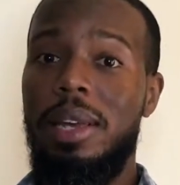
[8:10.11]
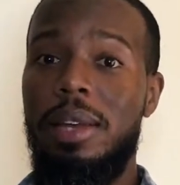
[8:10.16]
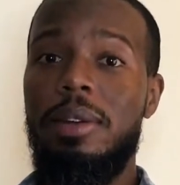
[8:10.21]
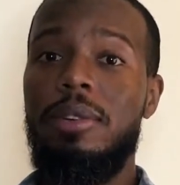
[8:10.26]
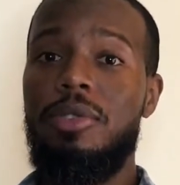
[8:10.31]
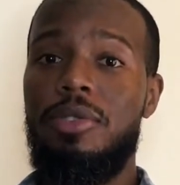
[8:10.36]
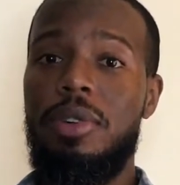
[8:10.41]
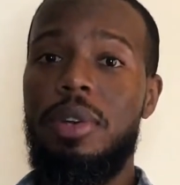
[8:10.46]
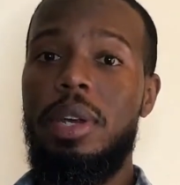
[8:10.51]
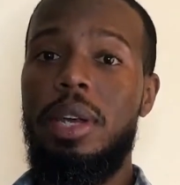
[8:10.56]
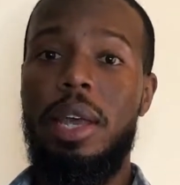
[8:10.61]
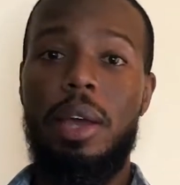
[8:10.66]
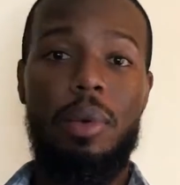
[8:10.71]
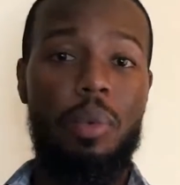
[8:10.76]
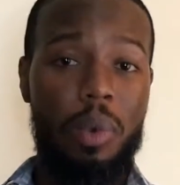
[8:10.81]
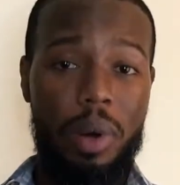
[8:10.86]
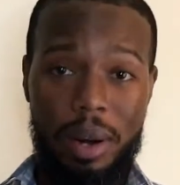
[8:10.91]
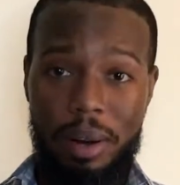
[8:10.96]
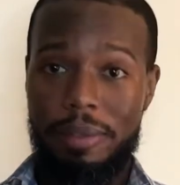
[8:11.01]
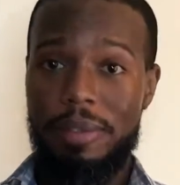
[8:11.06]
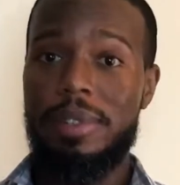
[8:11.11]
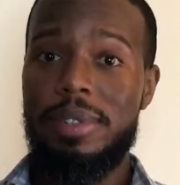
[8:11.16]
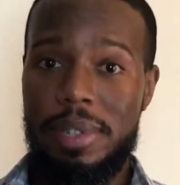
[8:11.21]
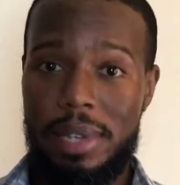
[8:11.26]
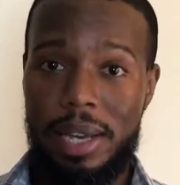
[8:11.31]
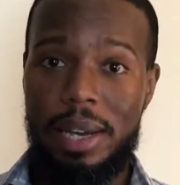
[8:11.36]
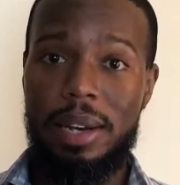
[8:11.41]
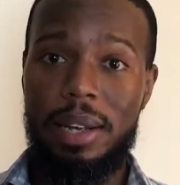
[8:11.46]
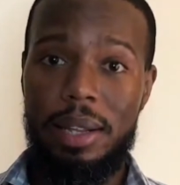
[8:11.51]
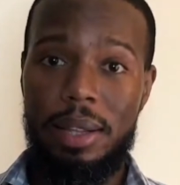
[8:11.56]
energy in whatever
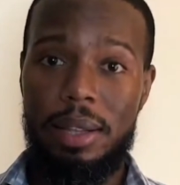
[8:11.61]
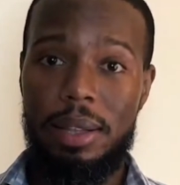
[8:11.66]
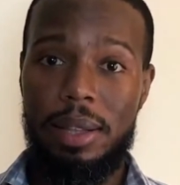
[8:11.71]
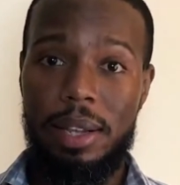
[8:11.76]
setting